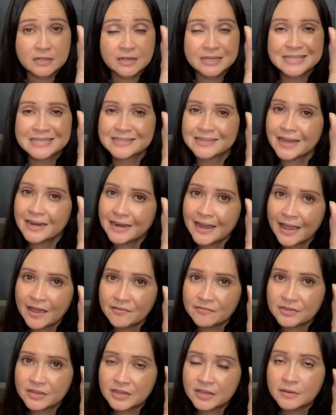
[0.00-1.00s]
It's not
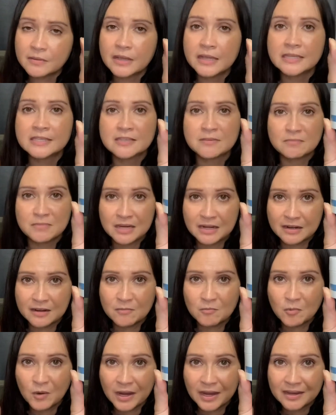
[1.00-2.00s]
heavy, it's a medium
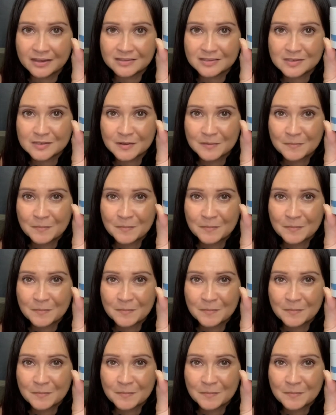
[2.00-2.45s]
weight,